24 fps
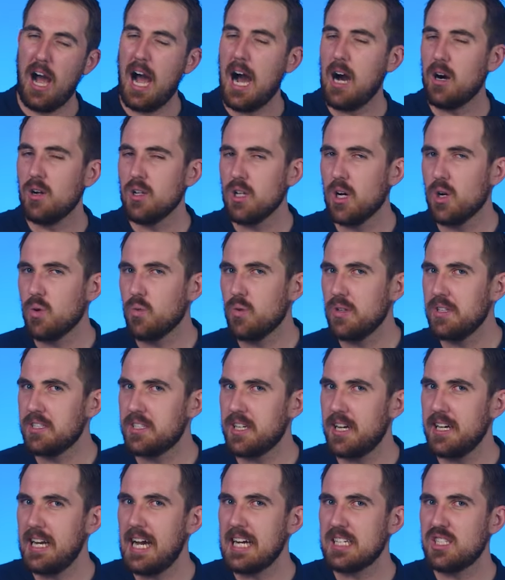how long will the
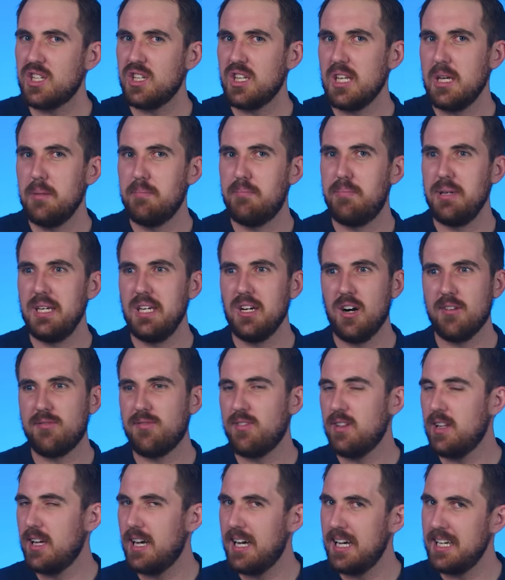site actually be
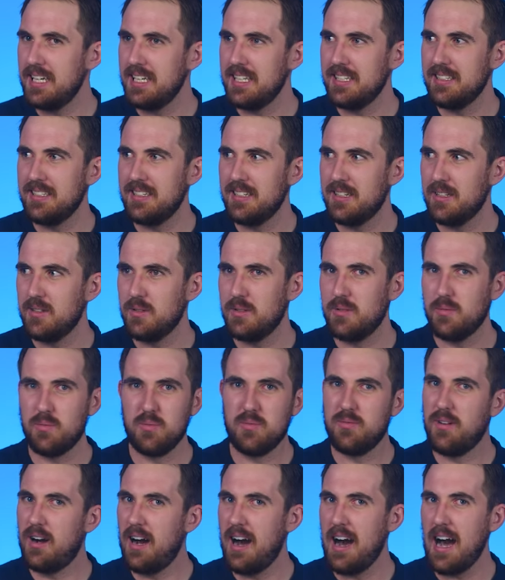offline? You know, the
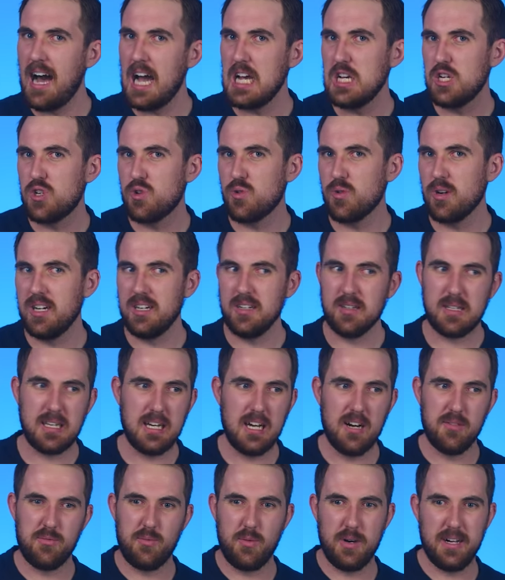Hydra
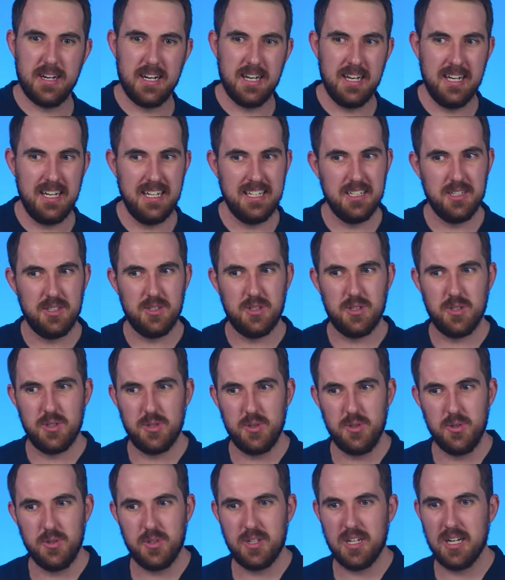kind of one ahead,
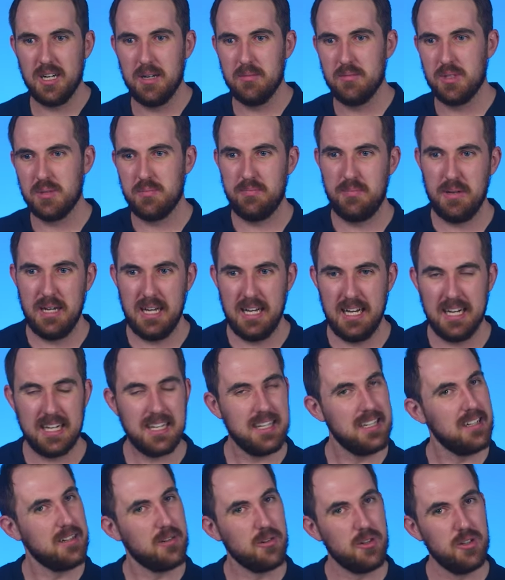two comes
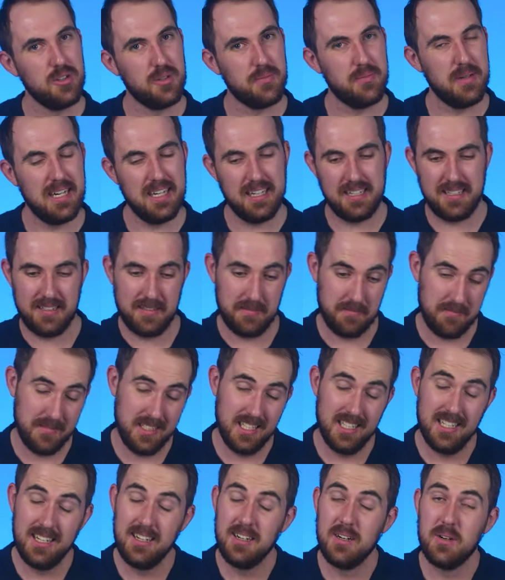back, grows back.
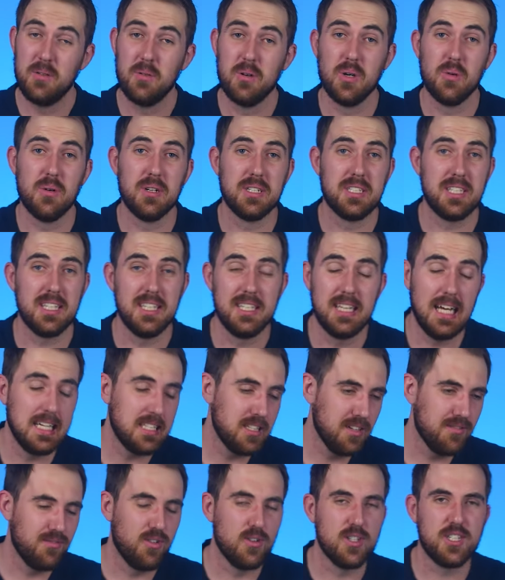Well, we'll see. That's
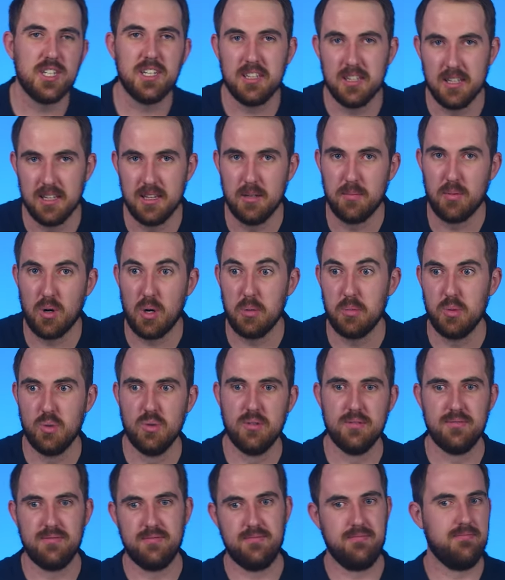unfortunately the problem
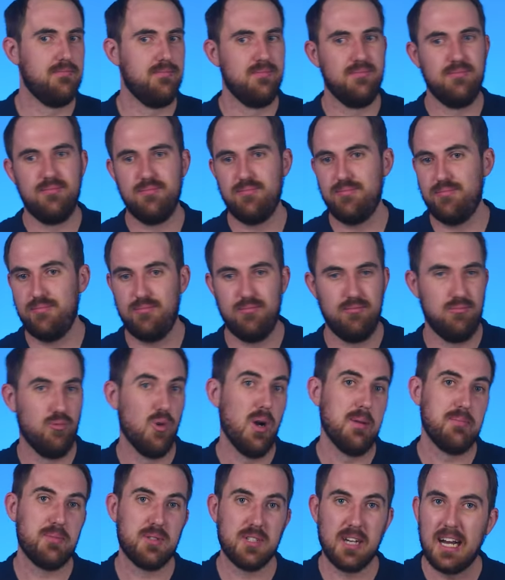with
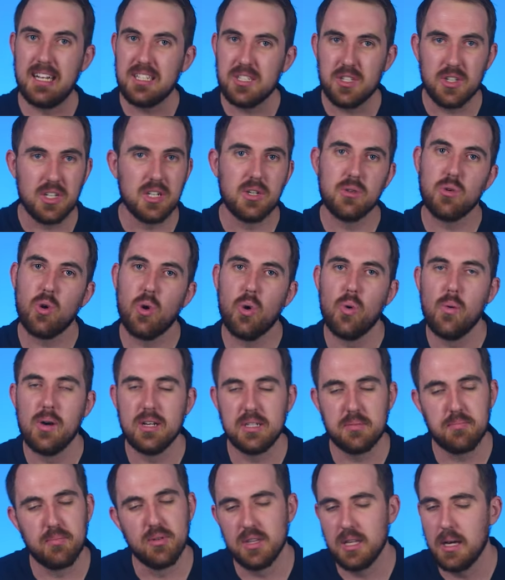websites. You can always
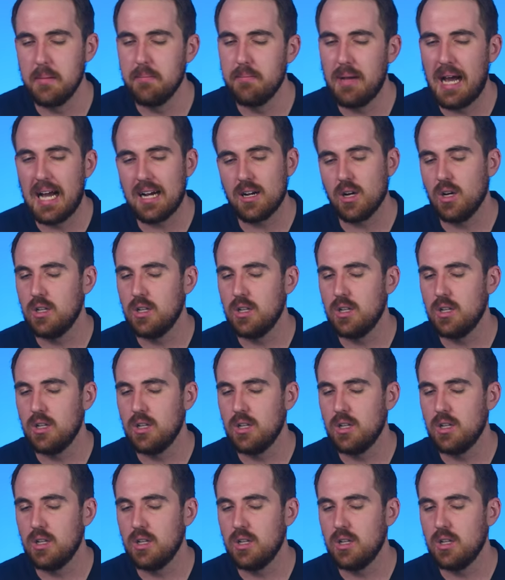put them back